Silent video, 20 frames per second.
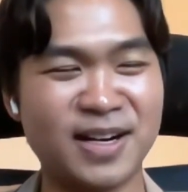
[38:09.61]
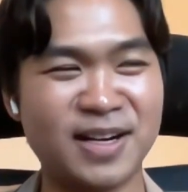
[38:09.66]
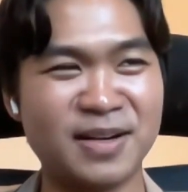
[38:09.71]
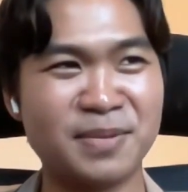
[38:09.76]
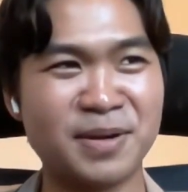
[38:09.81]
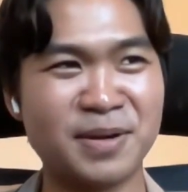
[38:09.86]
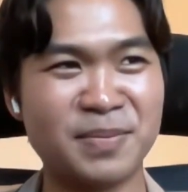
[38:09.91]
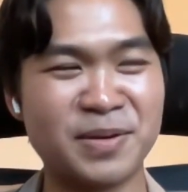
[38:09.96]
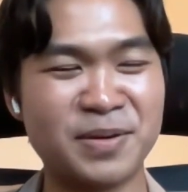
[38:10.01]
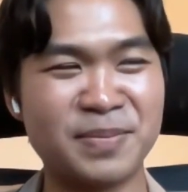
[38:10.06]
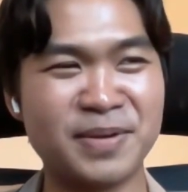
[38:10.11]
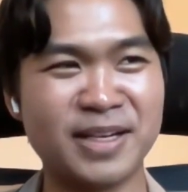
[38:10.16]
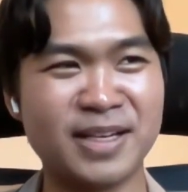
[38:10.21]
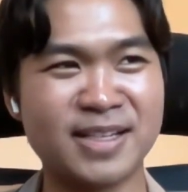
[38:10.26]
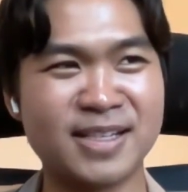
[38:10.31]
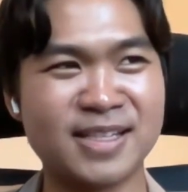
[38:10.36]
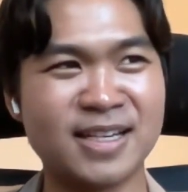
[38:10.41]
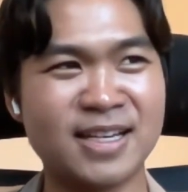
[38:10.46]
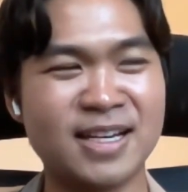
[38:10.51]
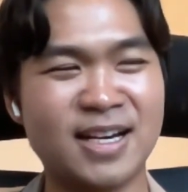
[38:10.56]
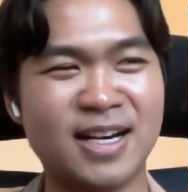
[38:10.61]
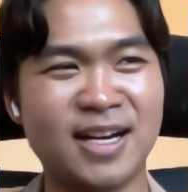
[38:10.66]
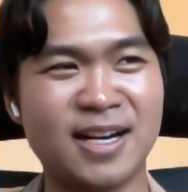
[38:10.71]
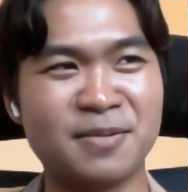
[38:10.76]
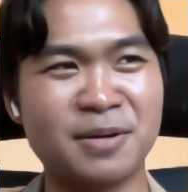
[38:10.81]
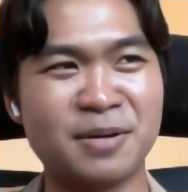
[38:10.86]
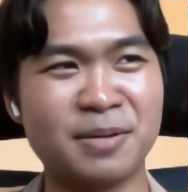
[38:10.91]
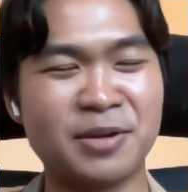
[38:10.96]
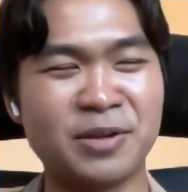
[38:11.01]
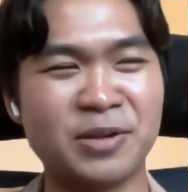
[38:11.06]
I remember, because I
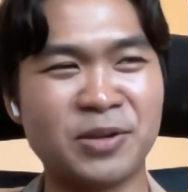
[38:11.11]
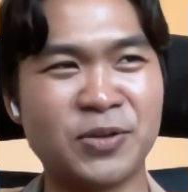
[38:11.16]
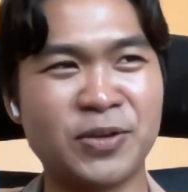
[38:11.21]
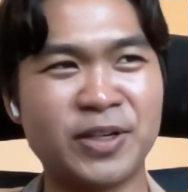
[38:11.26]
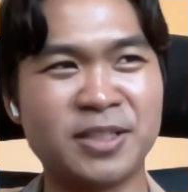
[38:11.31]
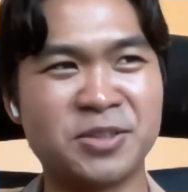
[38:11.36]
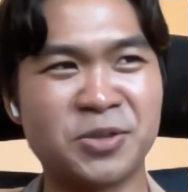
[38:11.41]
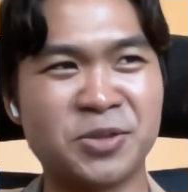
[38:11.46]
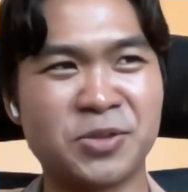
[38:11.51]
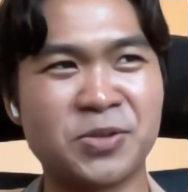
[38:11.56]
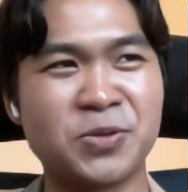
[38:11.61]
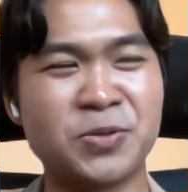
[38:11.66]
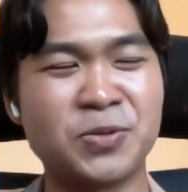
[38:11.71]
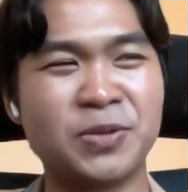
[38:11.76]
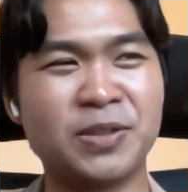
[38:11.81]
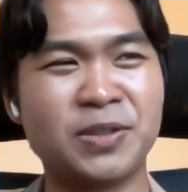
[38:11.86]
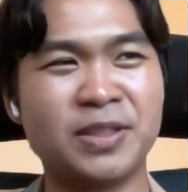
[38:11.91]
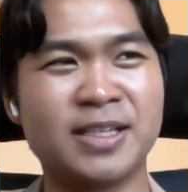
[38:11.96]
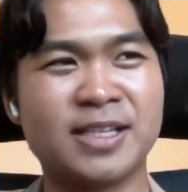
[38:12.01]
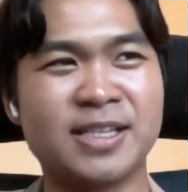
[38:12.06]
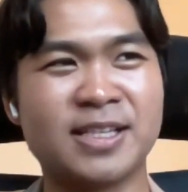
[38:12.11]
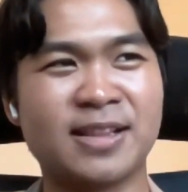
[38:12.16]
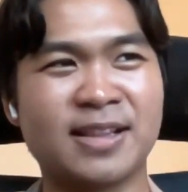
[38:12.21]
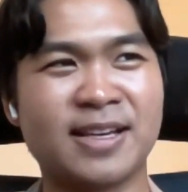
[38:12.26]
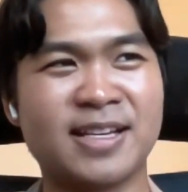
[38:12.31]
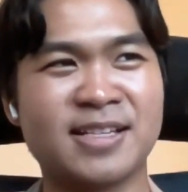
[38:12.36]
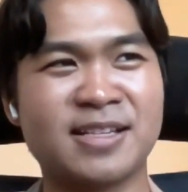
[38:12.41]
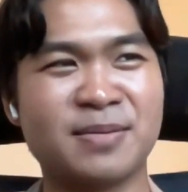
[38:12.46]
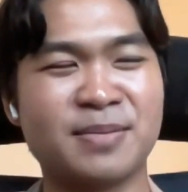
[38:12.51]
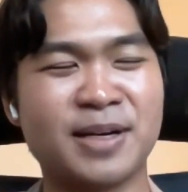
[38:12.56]
remember going to school is
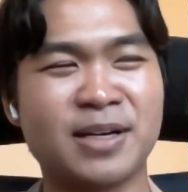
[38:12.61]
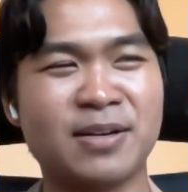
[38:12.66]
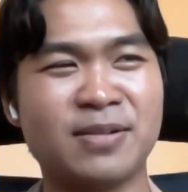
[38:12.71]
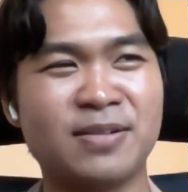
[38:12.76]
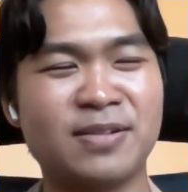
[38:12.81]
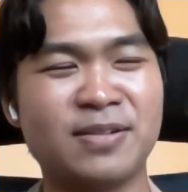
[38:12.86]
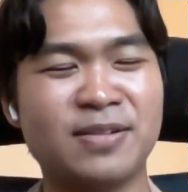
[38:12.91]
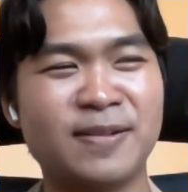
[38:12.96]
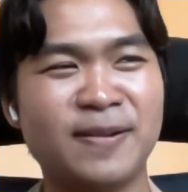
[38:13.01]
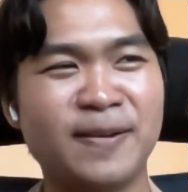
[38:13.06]
less about